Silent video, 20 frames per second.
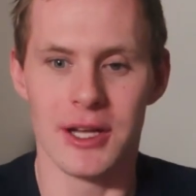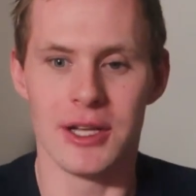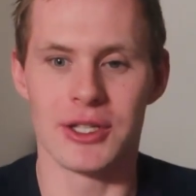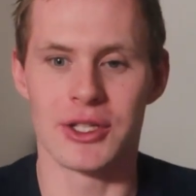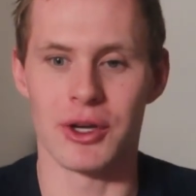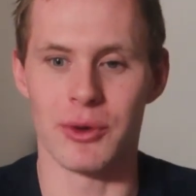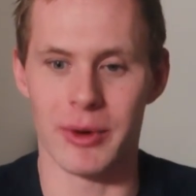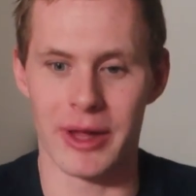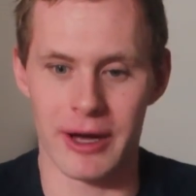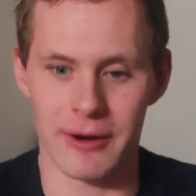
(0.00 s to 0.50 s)

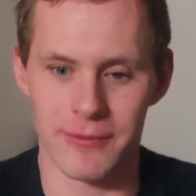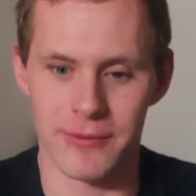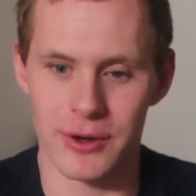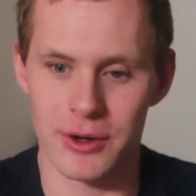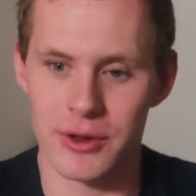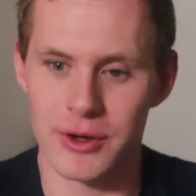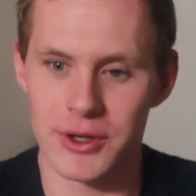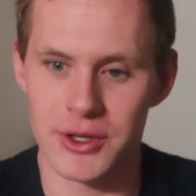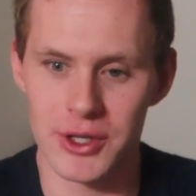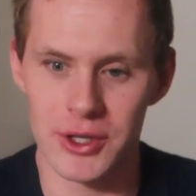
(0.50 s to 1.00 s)
So without
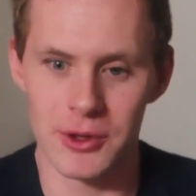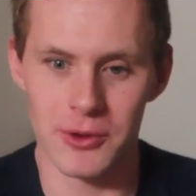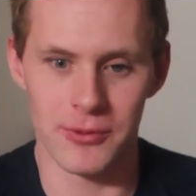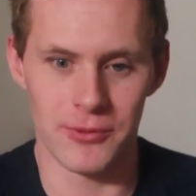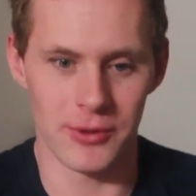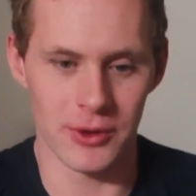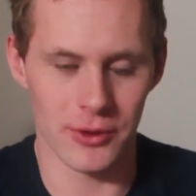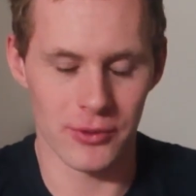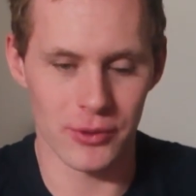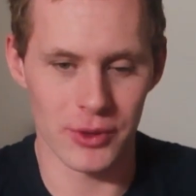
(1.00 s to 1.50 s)
further ado,
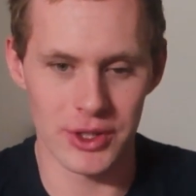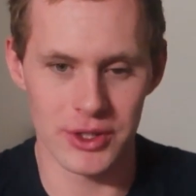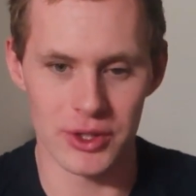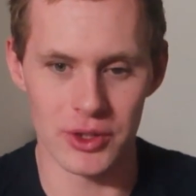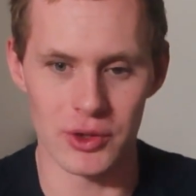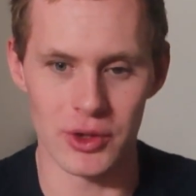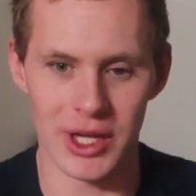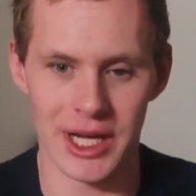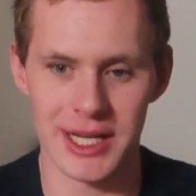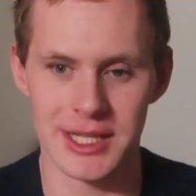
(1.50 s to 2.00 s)
feel free
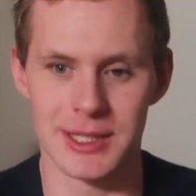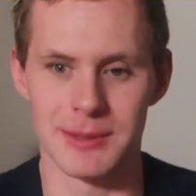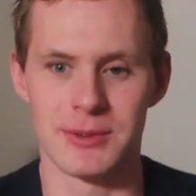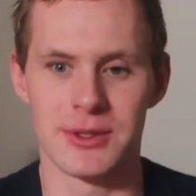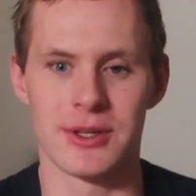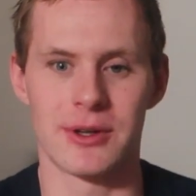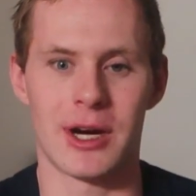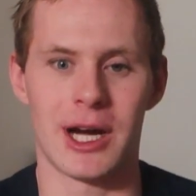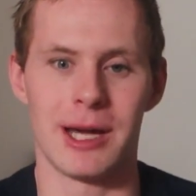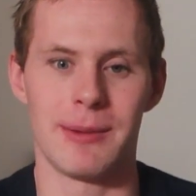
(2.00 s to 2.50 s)
to like,
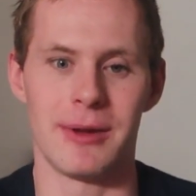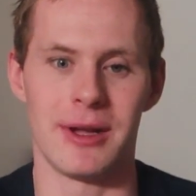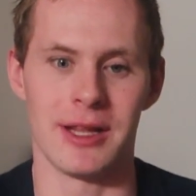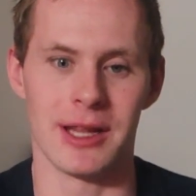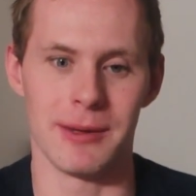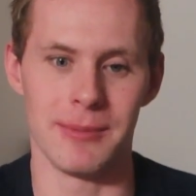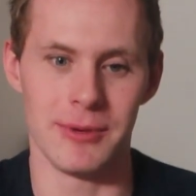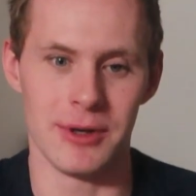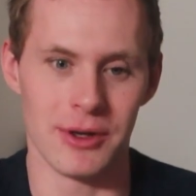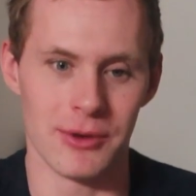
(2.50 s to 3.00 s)
subscribe, and
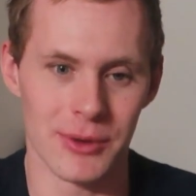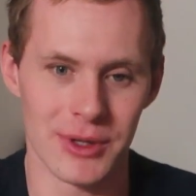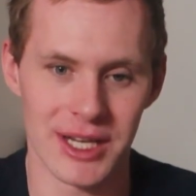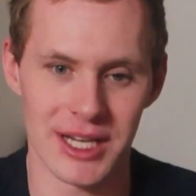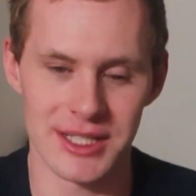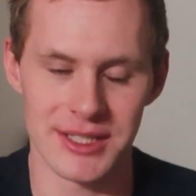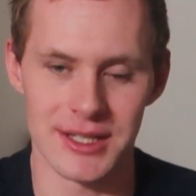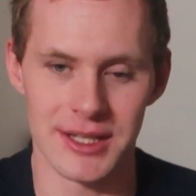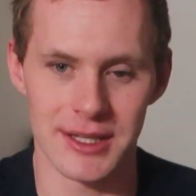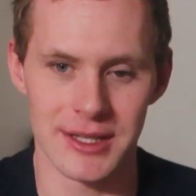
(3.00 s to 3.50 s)
let me know what you
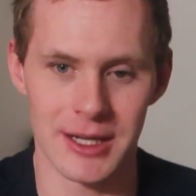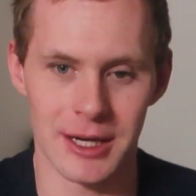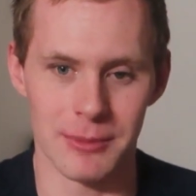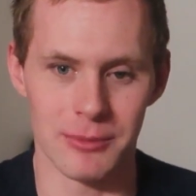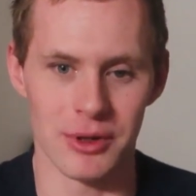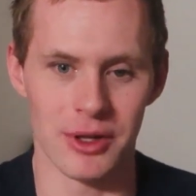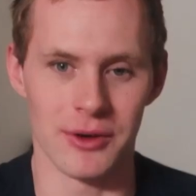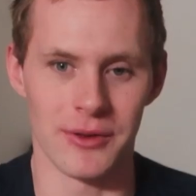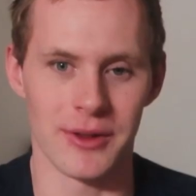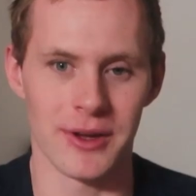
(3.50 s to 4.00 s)
guys think down
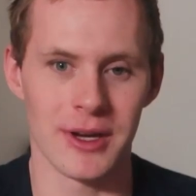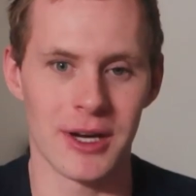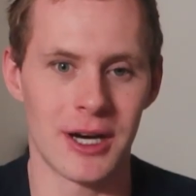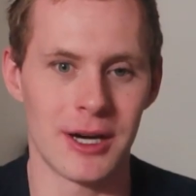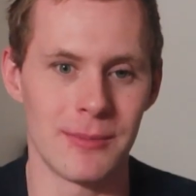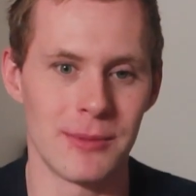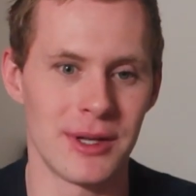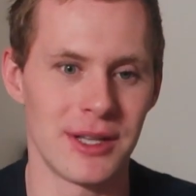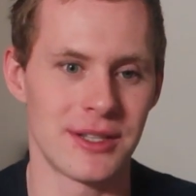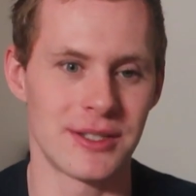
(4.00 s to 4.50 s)
below in the
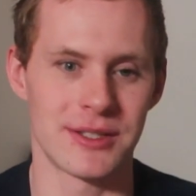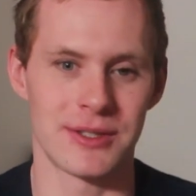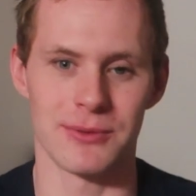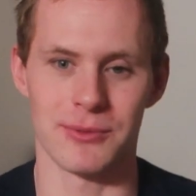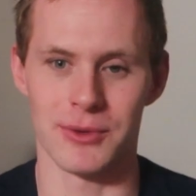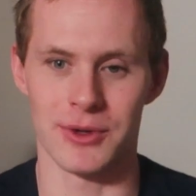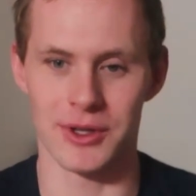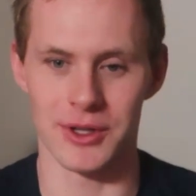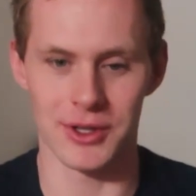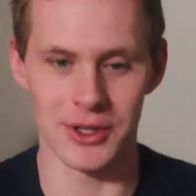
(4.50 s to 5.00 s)
comments.
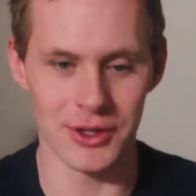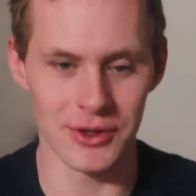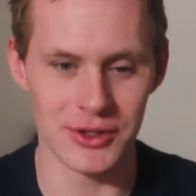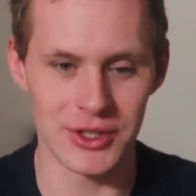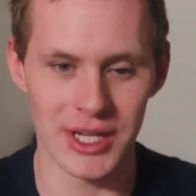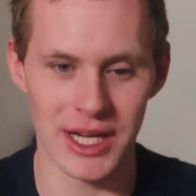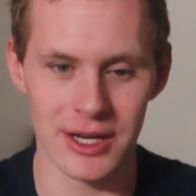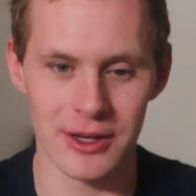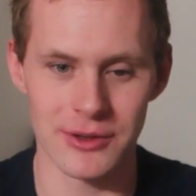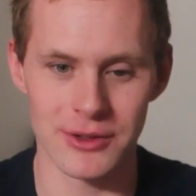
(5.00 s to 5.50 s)
We're a new
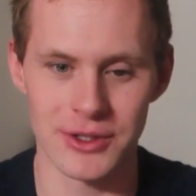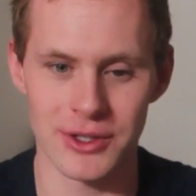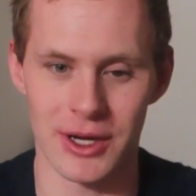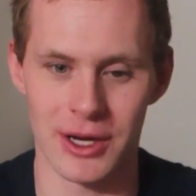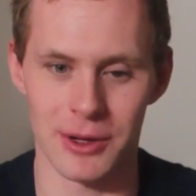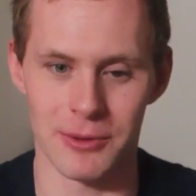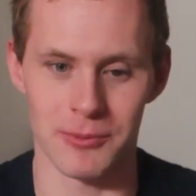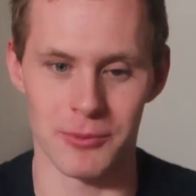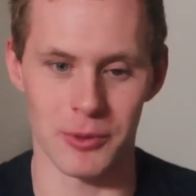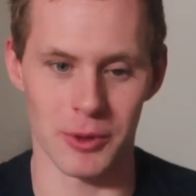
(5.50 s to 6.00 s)
channel, so
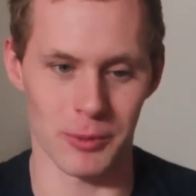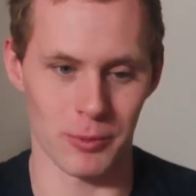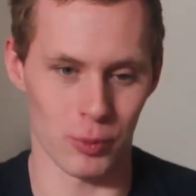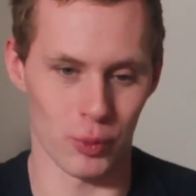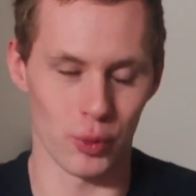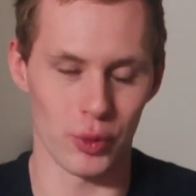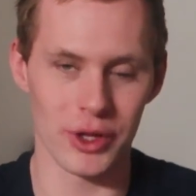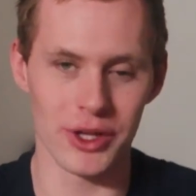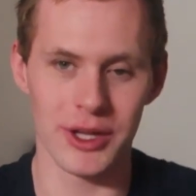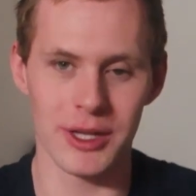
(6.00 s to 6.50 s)
I
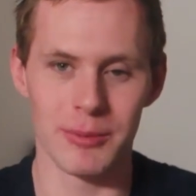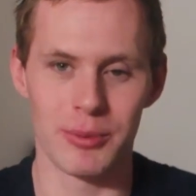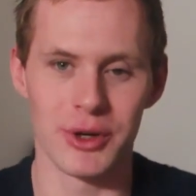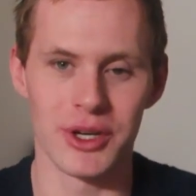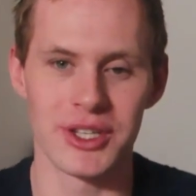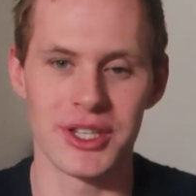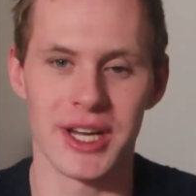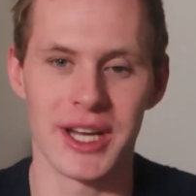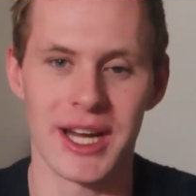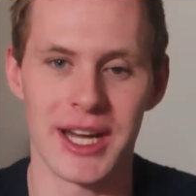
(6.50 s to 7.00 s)
really
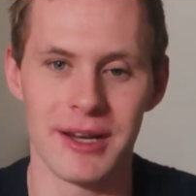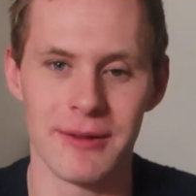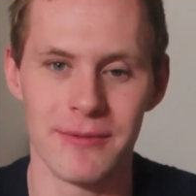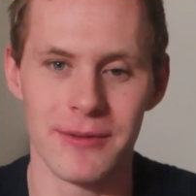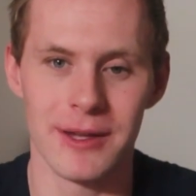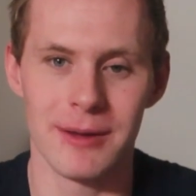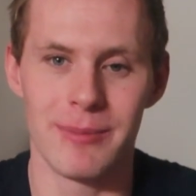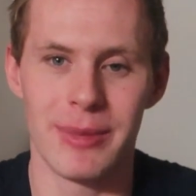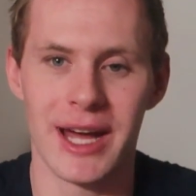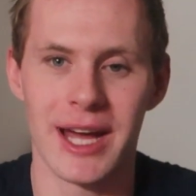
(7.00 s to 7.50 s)
appreciate any
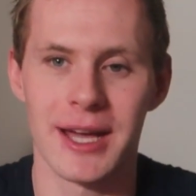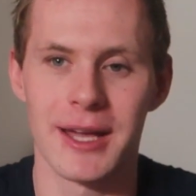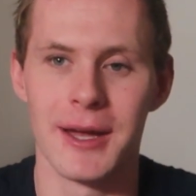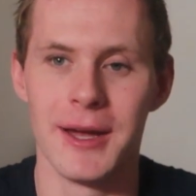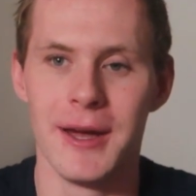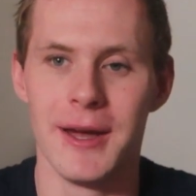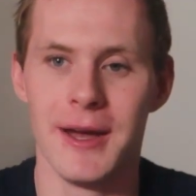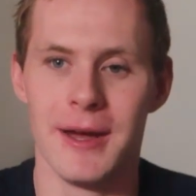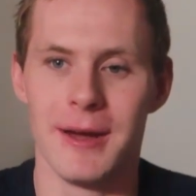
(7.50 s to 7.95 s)
feedback.